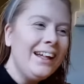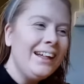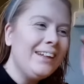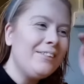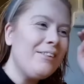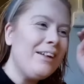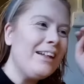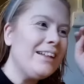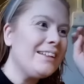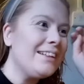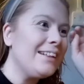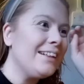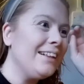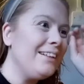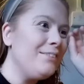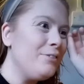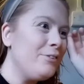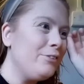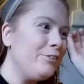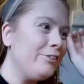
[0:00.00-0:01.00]
Basically,
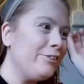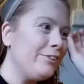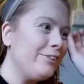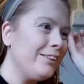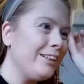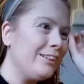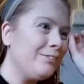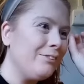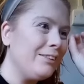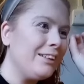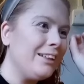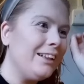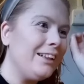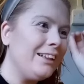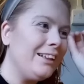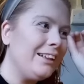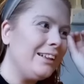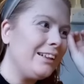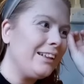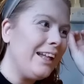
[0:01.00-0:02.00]
before Christmas
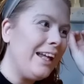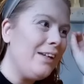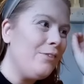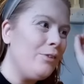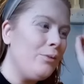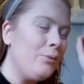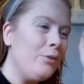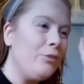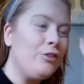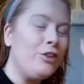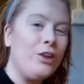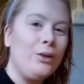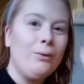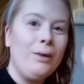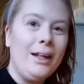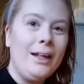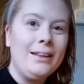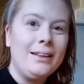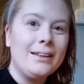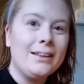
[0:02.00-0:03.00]
I gave him a few
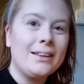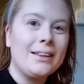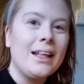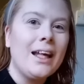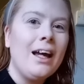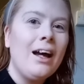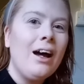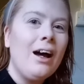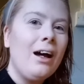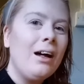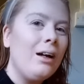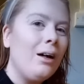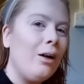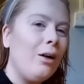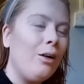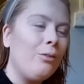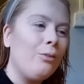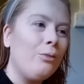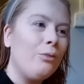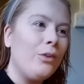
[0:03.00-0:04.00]
hints
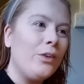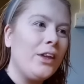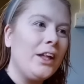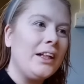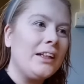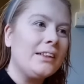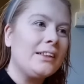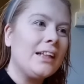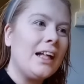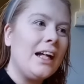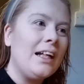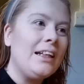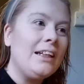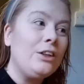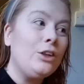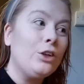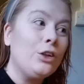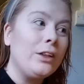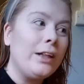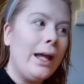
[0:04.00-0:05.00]
of things that he
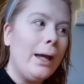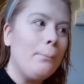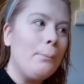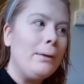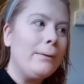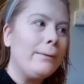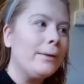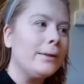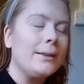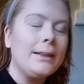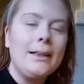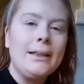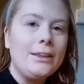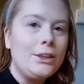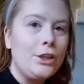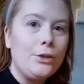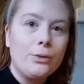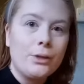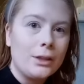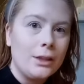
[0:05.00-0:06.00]
could get me, because he's
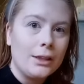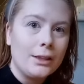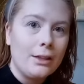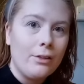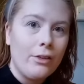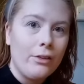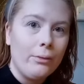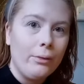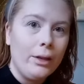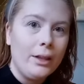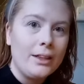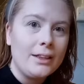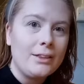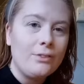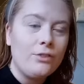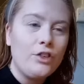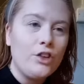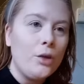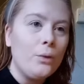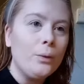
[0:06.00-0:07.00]
useless otherwise.
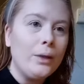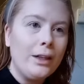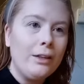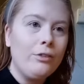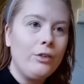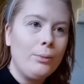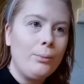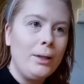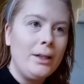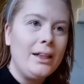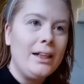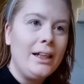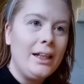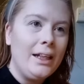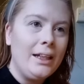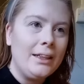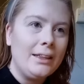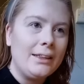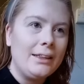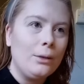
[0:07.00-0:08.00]
If you don't give him any
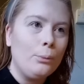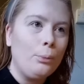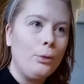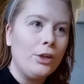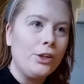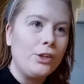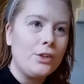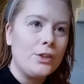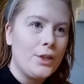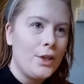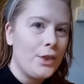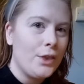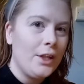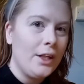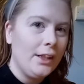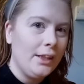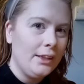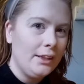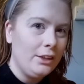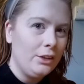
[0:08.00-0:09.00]
hints, he'll buy you
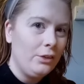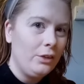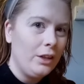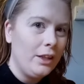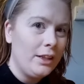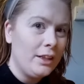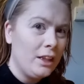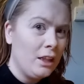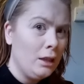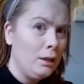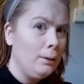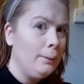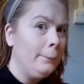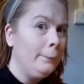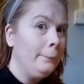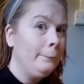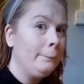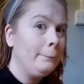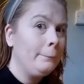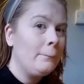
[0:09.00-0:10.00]
something and you're like,
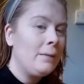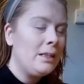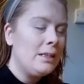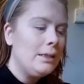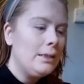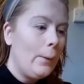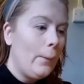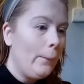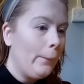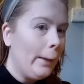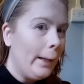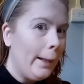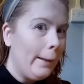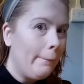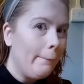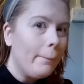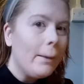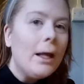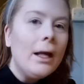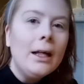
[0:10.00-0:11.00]
okay.
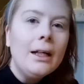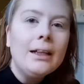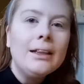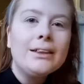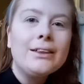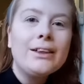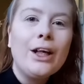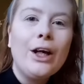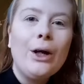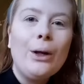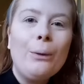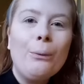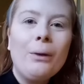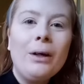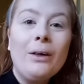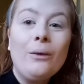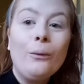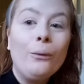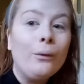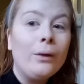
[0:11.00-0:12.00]
So,
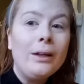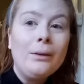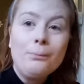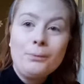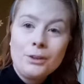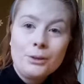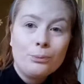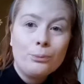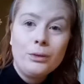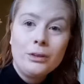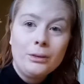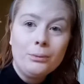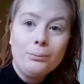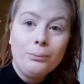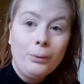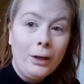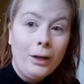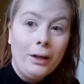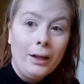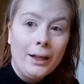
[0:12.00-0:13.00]
or he just wouldn't
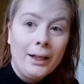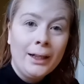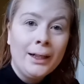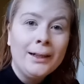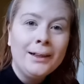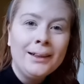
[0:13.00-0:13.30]
buy.